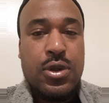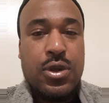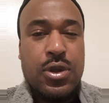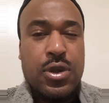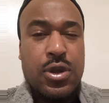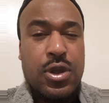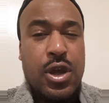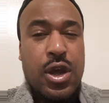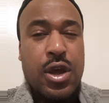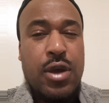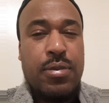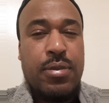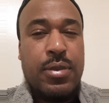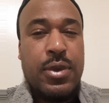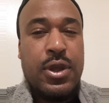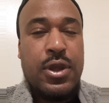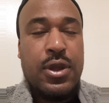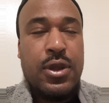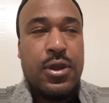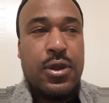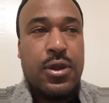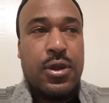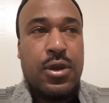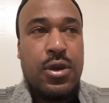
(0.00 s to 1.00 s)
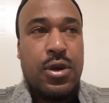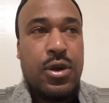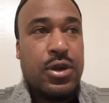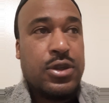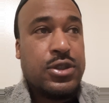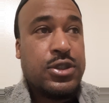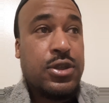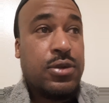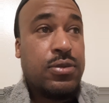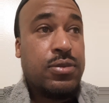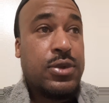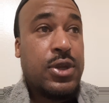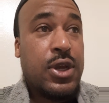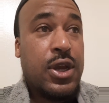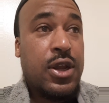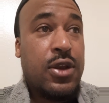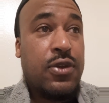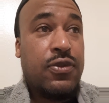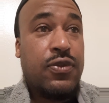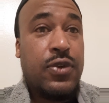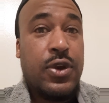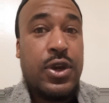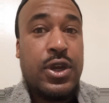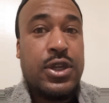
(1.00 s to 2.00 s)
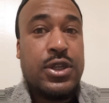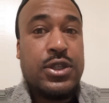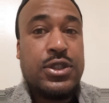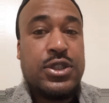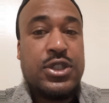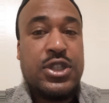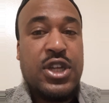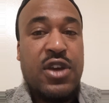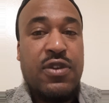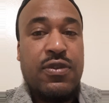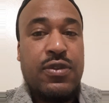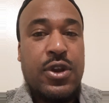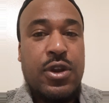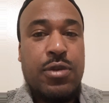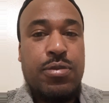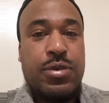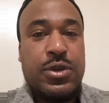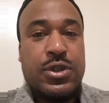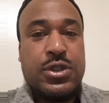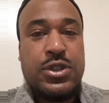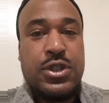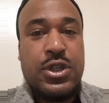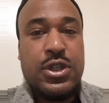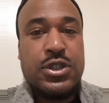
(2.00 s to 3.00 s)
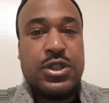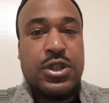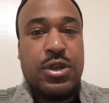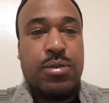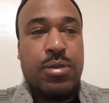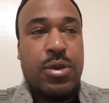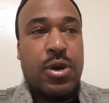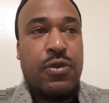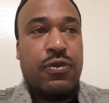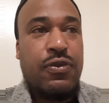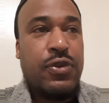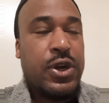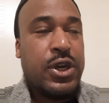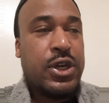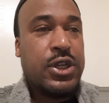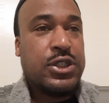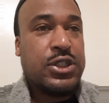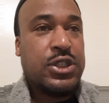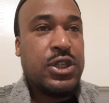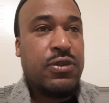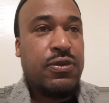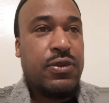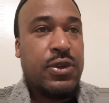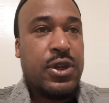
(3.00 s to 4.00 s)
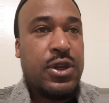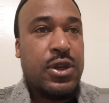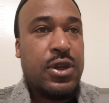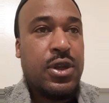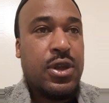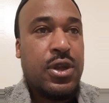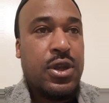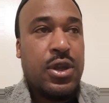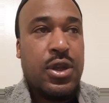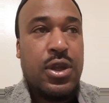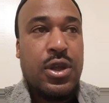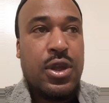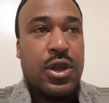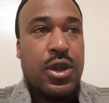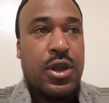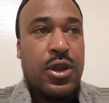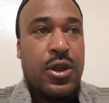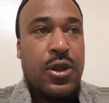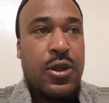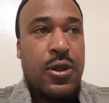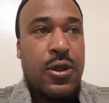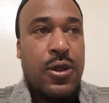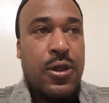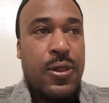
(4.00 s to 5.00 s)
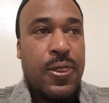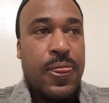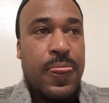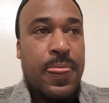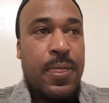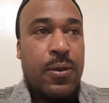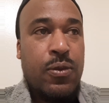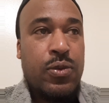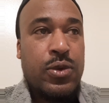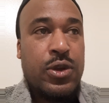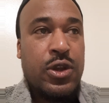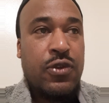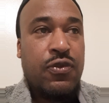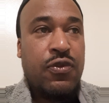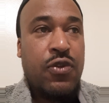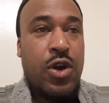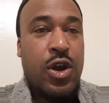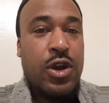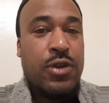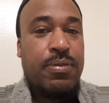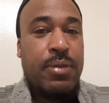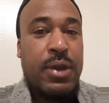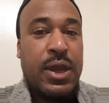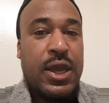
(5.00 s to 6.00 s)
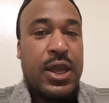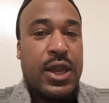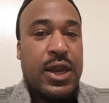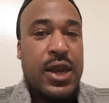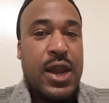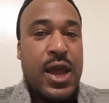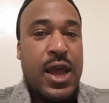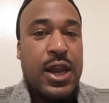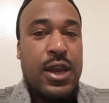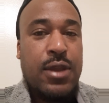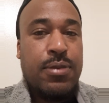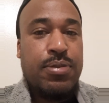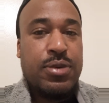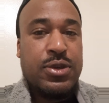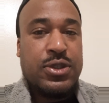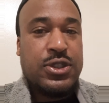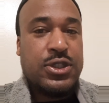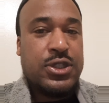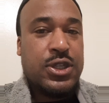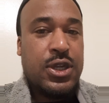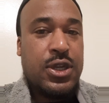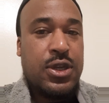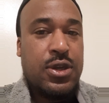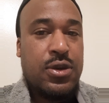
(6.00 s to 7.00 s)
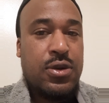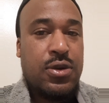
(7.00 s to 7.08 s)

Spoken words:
You know what I mean? Or sometimes fucking 70%. Some motherfuckers even went as far as making 90%